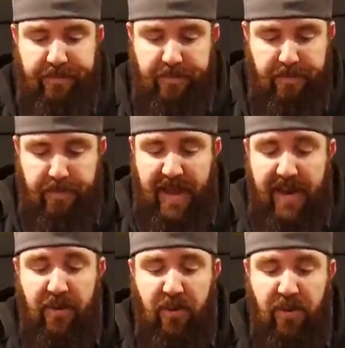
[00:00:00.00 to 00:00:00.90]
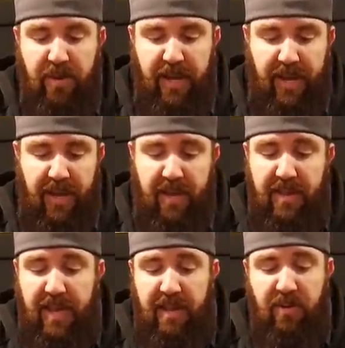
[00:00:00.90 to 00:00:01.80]
mangled
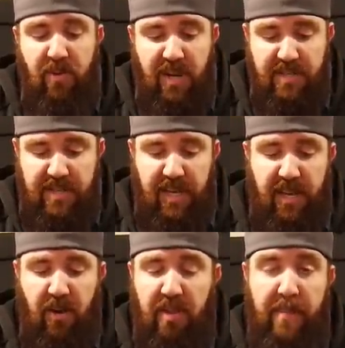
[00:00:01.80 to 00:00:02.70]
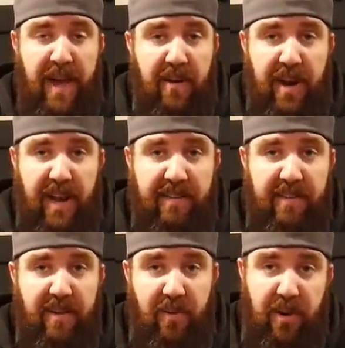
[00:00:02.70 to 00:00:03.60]
and they get crusty, all the battery
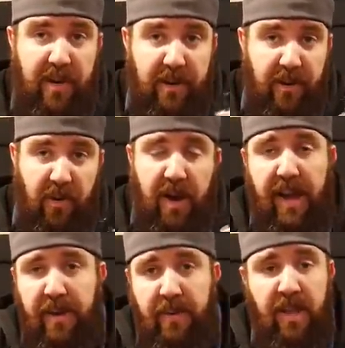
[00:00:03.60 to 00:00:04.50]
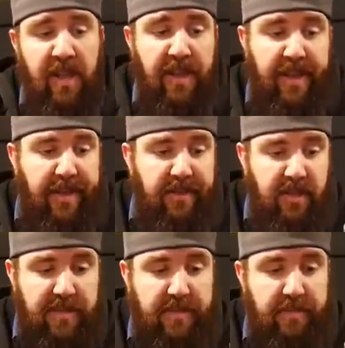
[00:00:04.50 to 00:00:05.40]
acid, or here in Ohio,
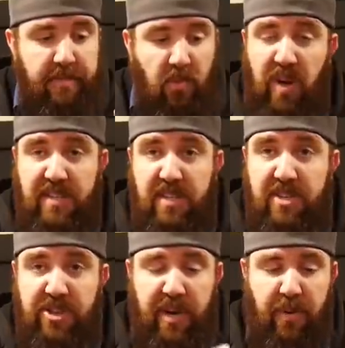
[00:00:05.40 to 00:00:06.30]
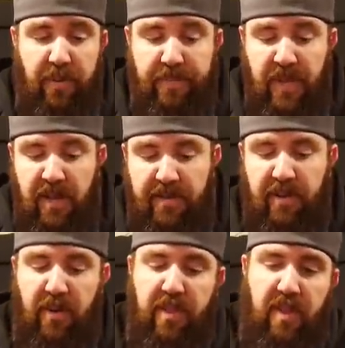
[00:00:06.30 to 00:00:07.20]
just rust in general.
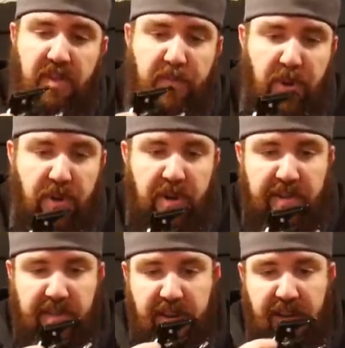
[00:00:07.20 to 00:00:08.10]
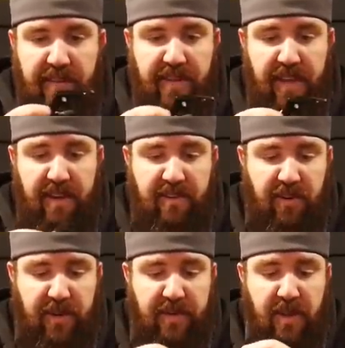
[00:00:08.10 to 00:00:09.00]
So this puller is a nice end
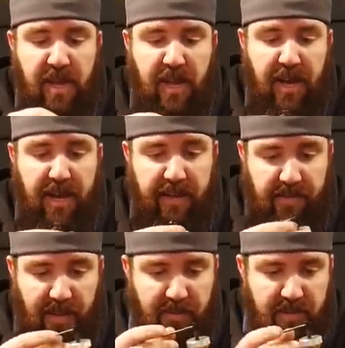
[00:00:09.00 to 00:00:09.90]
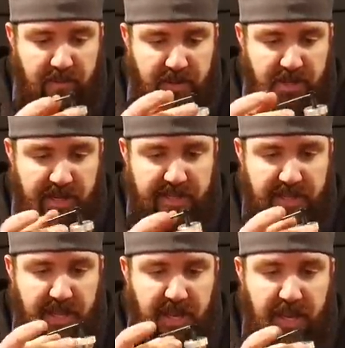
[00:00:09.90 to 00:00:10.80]
to it. It's able to
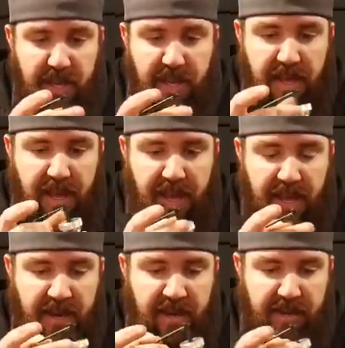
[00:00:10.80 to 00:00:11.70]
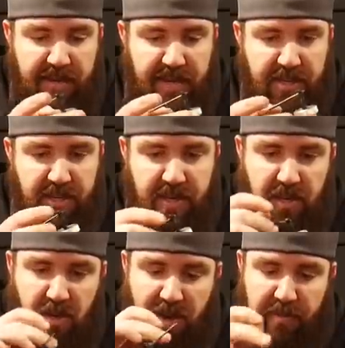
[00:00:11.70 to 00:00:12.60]
adjust the end
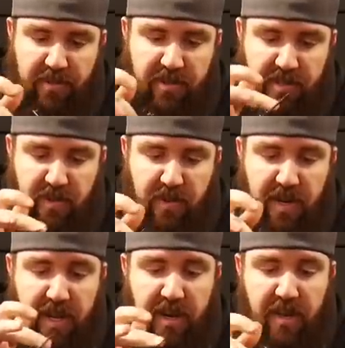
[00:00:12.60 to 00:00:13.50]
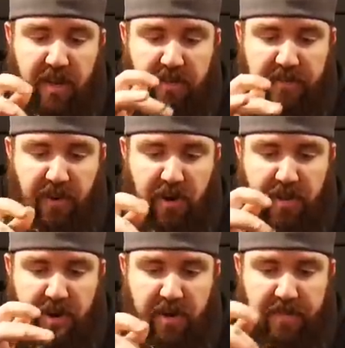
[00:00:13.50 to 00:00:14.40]
tension. You're able to screw it in
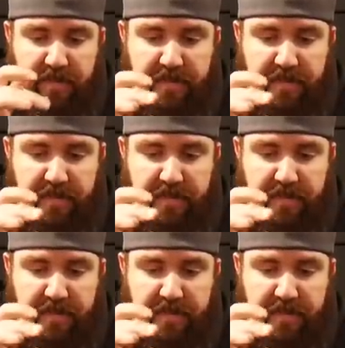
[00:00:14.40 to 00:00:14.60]
farther